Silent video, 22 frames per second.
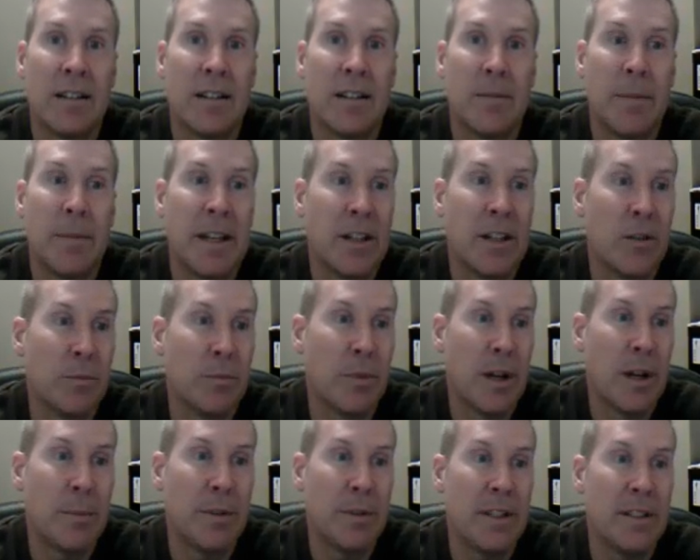bank-owned
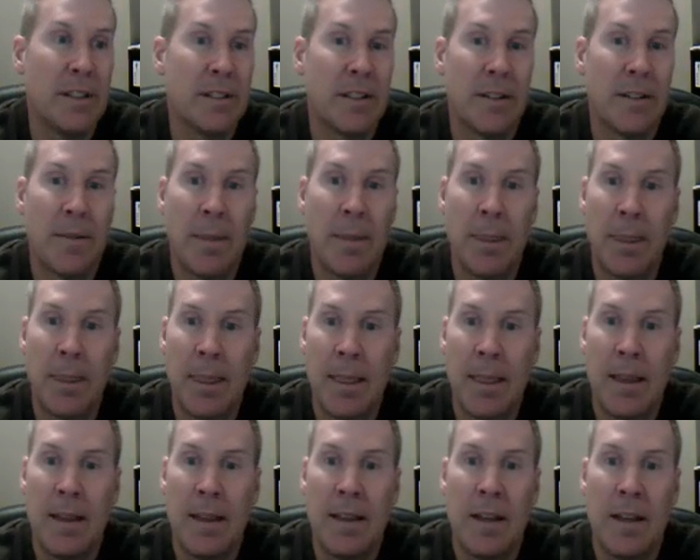properties.
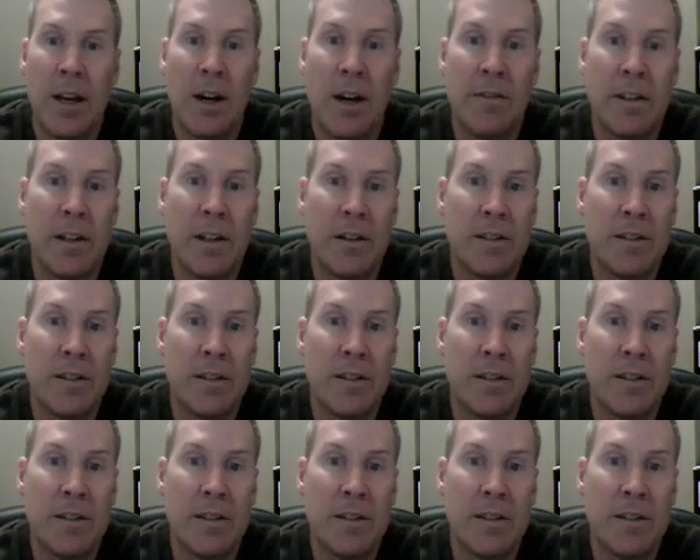Over here,